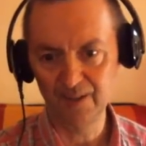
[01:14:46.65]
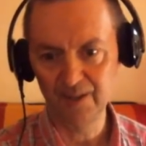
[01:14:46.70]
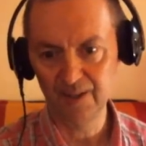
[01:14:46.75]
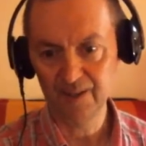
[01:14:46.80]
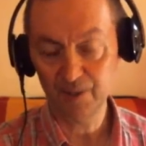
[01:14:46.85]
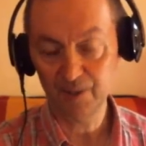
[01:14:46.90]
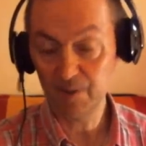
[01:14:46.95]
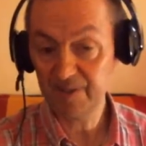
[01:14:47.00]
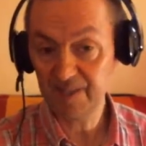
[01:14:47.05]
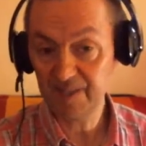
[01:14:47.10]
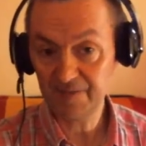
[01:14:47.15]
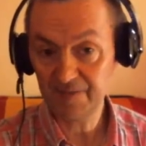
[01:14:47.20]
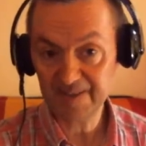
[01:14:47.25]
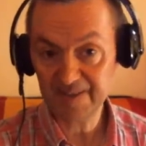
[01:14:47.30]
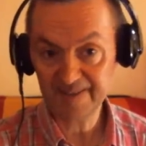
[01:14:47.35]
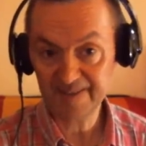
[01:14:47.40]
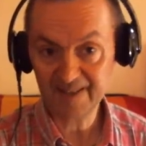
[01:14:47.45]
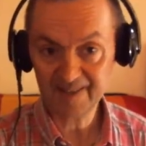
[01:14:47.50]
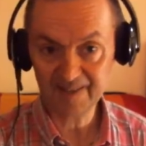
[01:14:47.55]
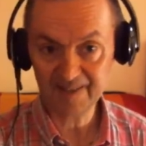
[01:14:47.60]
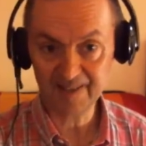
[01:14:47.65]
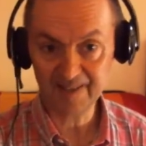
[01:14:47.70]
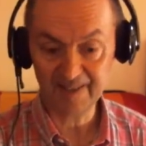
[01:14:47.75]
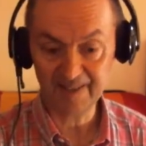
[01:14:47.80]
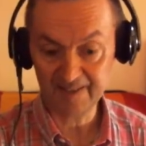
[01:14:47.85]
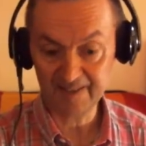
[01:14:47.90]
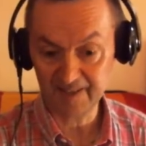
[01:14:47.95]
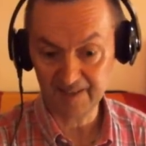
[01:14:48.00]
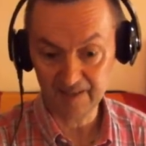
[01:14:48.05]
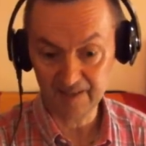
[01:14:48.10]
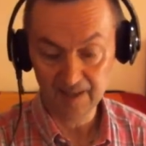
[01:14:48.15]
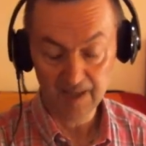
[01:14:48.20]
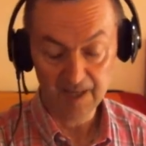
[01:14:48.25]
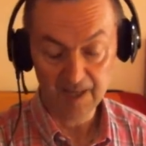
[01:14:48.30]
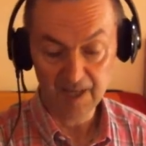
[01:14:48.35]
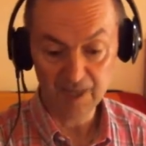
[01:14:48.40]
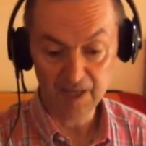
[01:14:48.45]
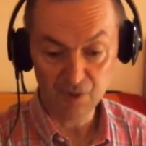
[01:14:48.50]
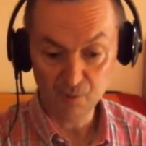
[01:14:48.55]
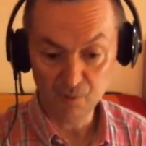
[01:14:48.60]
So it is mm-hmm. fantastic that it
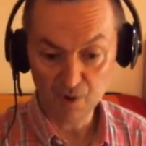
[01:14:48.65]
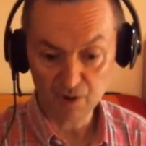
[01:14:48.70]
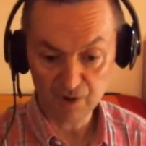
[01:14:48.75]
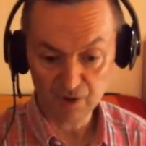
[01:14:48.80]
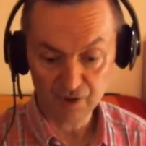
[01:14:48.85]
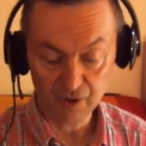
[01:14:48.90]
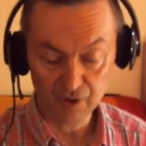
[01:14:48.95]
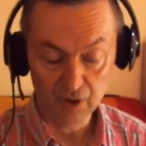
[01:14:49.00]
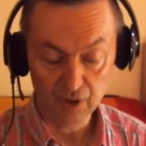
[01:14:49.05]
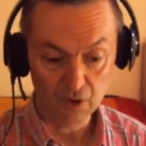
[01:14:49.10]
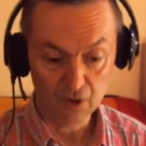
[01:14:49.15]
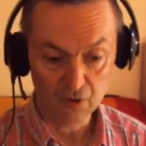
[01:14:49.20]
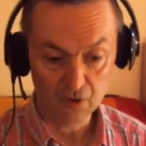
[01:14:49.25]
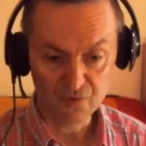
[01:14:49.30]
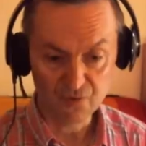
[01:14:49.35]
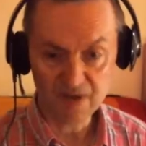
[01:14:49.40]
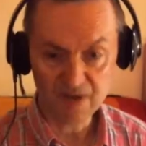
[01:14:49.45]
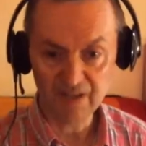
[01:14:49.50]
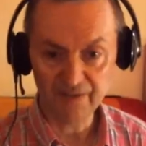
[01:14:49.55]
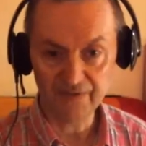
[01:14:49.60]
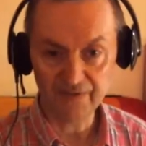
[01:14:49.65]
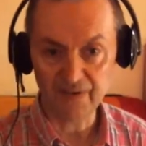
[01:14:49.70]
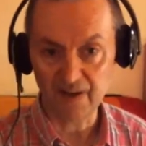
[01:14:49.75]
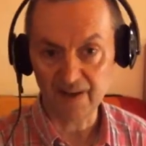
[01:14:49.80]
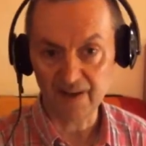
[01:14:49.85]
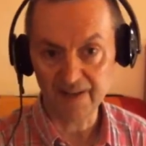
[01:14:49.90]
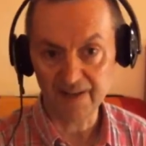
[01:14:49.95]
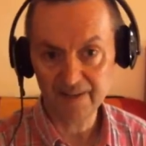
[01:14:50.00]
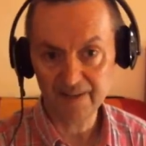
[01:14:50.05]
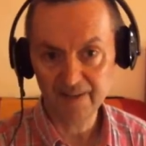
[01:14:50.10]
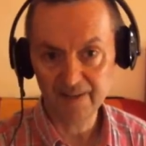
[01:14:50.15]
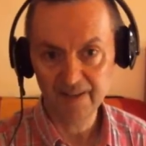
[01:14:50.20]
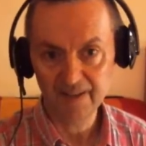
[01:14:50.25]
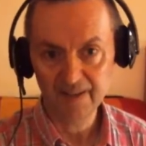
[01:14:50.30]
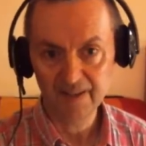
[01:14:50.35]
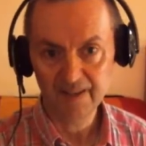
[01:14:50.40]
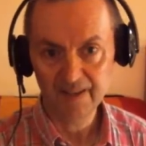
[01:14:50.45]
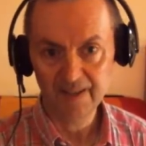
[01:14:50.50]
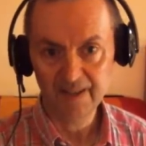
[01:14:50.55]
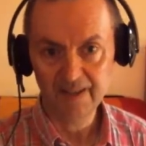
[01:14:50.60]
it works really fine
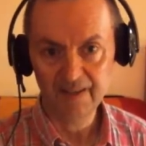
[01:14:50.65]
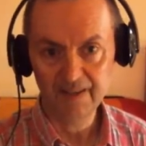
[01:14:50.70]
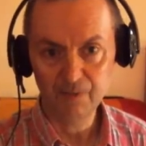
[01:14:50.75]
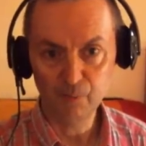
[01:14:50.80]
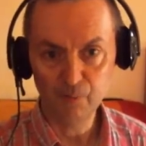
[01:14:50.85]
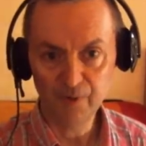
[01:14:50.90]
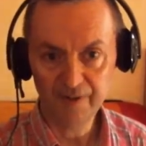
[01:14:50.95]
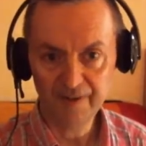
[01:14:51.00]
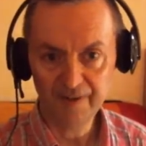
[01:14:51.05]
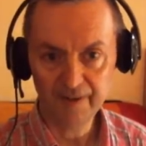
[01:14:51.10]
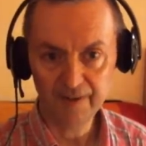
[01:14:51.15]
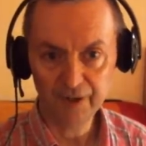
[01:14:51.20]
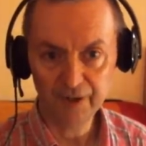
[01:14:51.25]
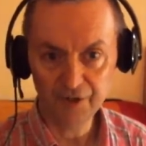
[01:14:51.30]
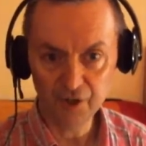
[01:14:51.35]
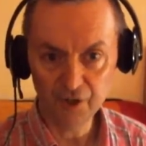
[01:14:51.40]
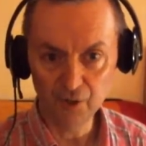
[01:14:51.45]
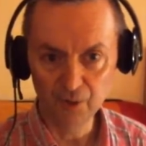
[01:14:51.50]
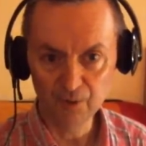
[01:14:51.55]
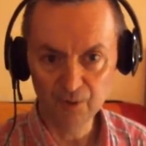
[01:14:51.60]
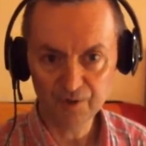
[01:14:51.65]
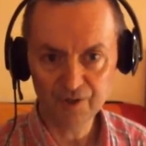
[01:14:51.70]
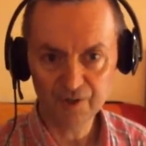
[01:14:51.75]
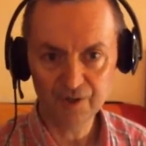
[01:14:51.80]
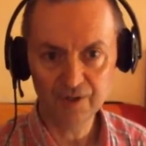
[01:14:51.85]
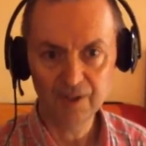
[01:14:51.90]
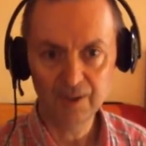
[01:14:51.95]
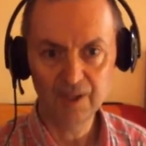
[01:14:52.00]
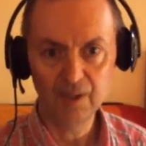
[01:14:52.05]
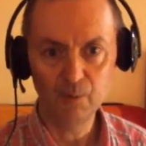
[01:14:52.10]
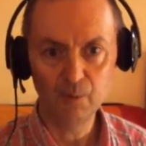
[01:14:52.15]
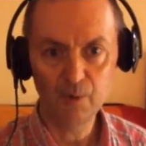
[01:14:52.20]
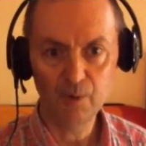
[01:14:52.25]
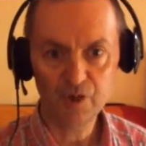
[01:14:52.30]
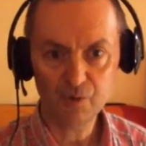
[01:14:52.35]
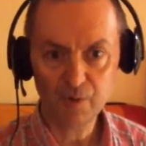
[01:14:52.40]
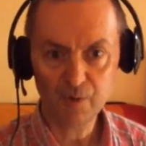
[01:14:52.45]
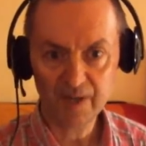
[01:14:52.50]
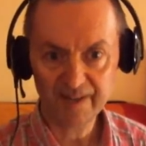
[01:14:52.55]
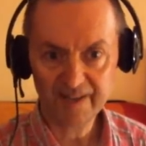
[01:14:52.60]
mm -hmm. with the tools which
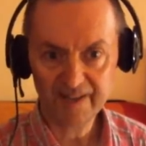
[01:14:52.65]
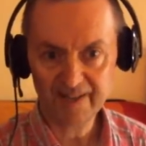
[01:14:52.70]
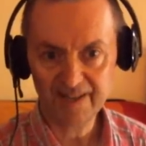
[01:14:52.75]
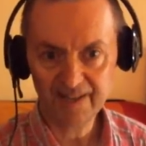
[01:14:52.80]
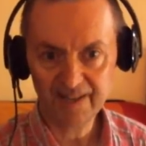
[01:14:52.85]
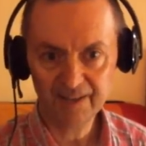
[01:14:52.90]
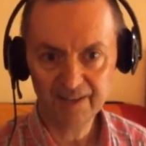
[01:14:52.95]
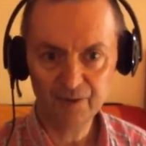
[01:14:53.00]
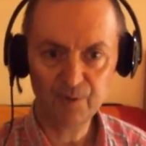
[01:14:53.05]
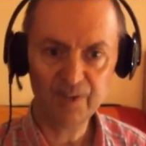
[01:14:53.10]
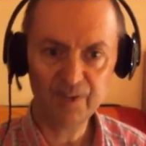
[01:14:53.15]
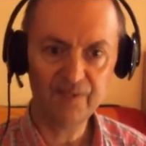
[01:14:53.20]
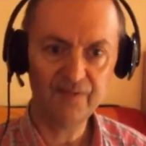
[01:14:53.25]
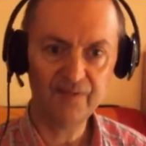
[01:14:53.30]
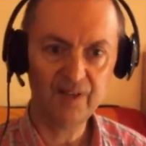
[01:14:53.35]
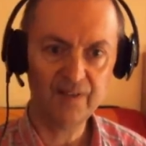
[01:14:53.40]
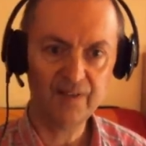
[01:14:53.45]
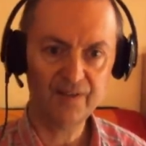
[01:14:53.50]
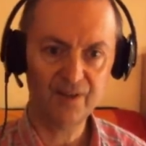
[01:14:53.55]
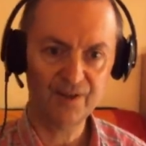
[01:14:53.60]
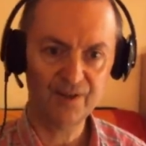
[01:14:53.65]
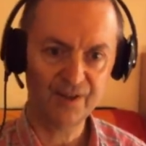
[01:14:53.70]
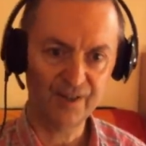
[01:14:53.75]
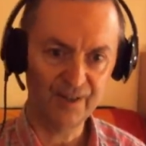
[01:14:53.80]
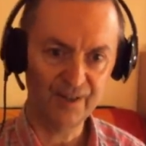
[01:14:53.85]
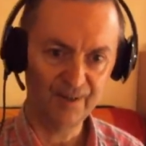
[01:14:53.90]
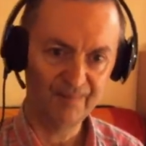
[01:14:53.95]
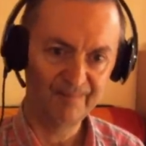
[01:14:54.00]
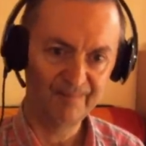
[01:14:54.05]
were there 25 years ago.